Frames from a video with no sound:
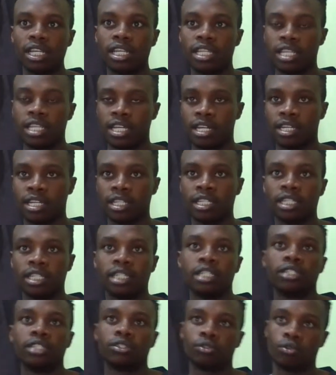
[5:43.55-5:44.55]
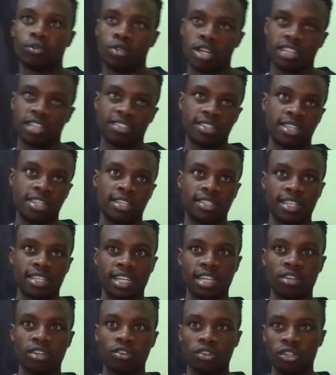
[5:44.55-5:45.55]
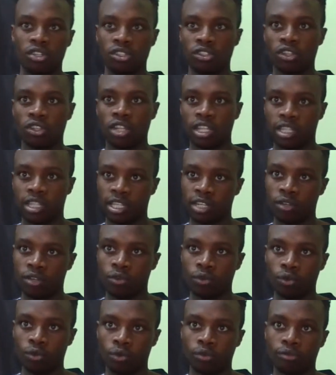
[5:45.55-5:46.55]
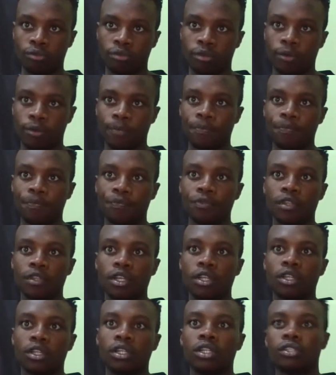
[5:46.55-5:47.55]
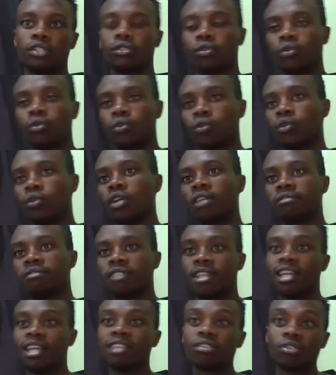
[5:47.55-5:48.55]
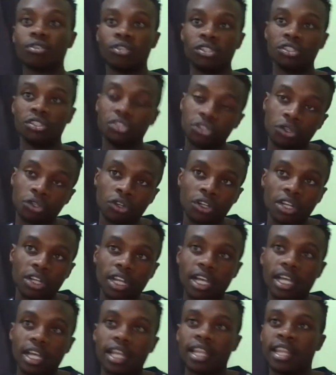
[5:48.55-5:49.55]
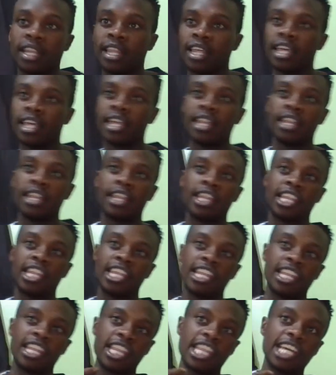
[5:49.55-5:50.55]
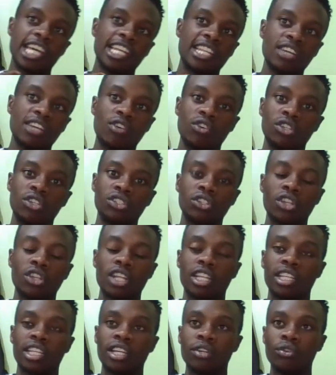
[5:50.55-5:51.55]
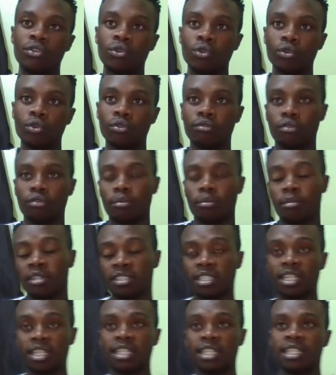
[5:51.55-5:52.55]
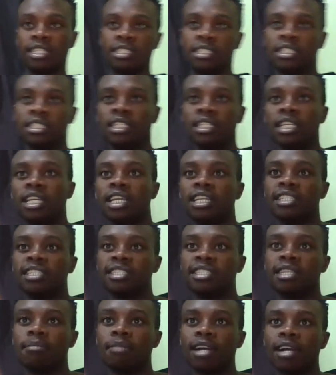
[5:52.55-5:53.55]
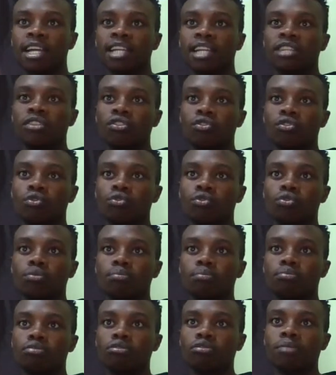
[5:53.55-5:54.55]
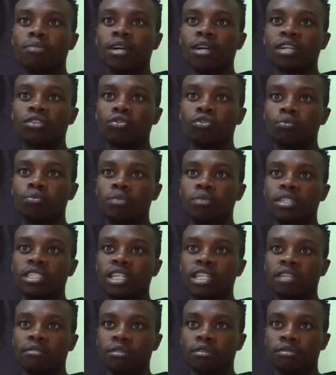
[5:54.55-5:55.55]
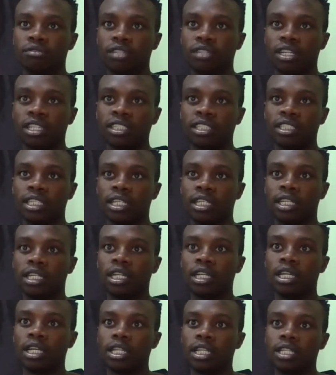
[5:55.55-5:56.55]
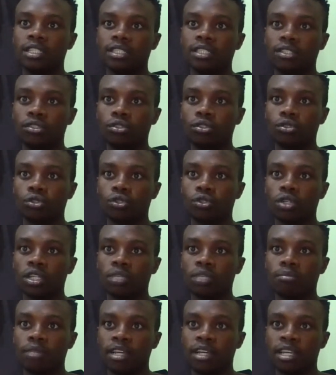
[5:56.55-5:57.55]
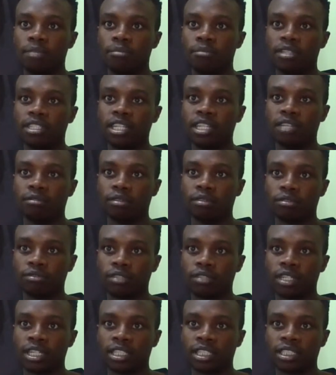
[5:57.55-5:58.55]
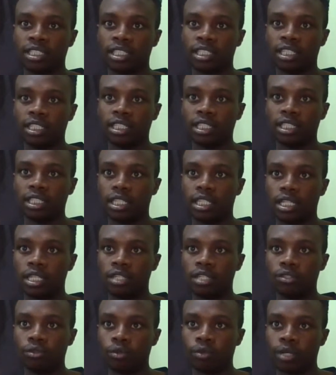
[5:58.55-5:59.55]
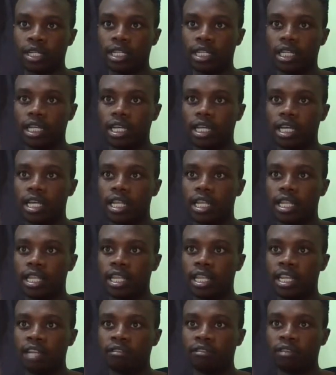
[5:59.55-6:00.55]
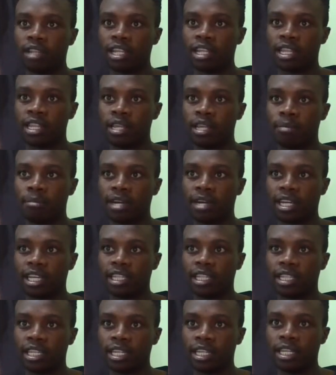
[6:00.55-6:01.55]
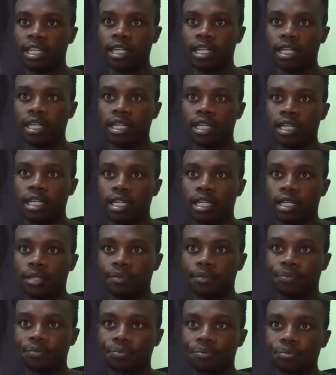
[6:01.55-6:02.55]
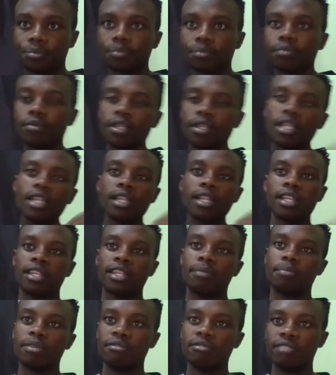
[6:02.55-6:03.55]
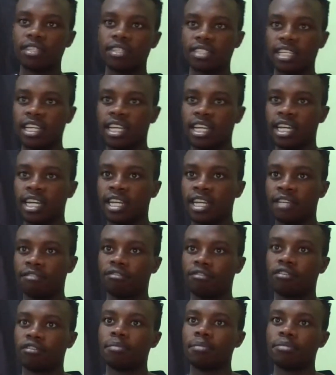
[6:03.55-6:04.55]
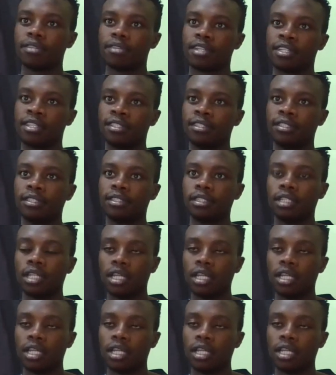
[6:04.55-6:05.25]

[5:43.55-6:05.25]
Yeah, so that's the second condition that I do look for. So after that condition, the condition that I do look for my strategy is the market to pull back to major level of structure. This is usually my major level of structure. This one, the level that the market had the previous high for up trades.